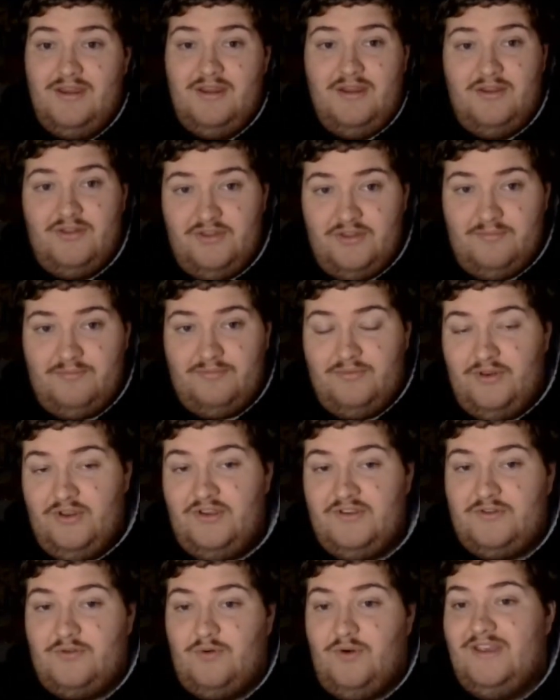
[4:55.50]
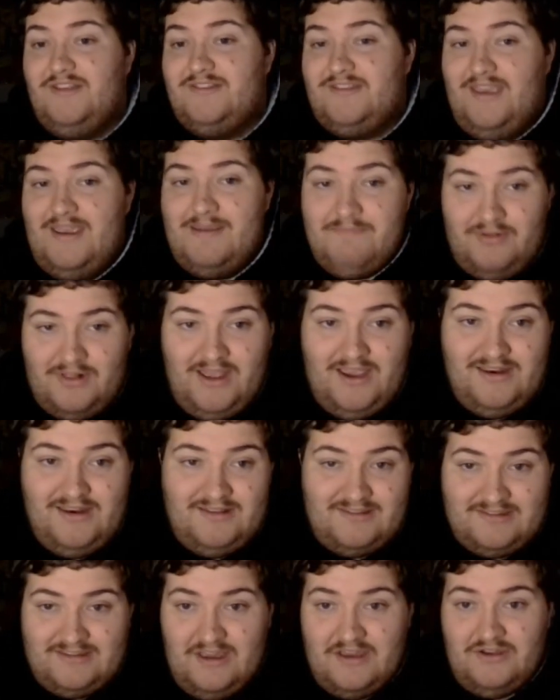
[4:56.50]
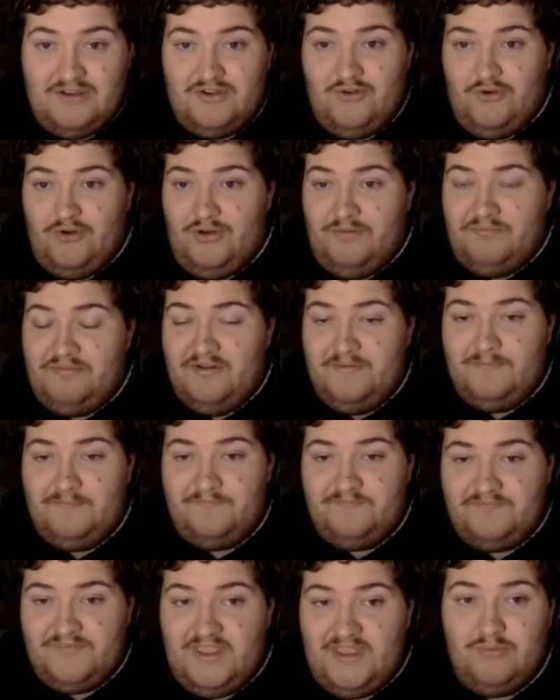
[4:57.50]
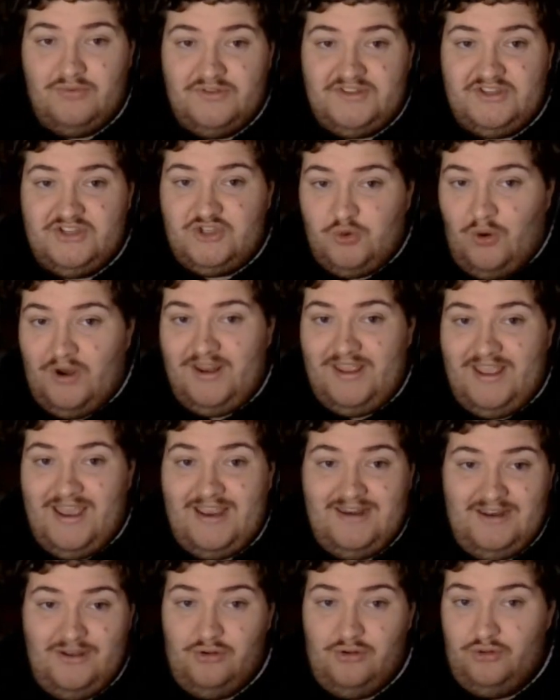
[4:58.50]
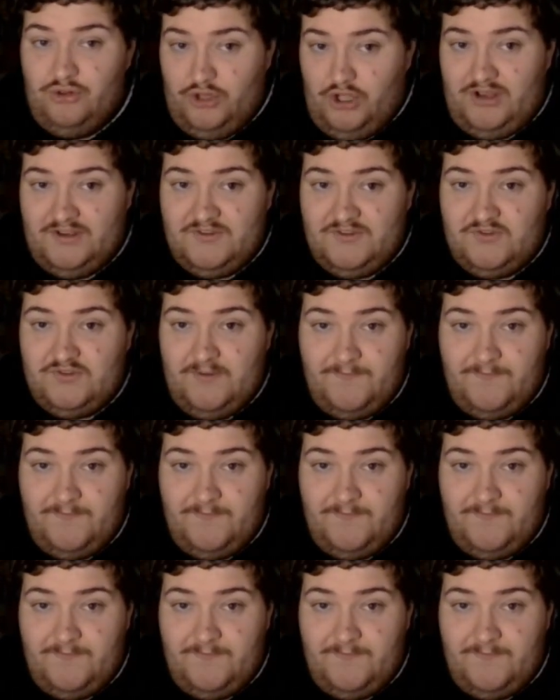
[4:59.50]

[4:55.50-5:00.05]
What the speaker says: the Queensland played at Suncorp it was a 28-0 loss.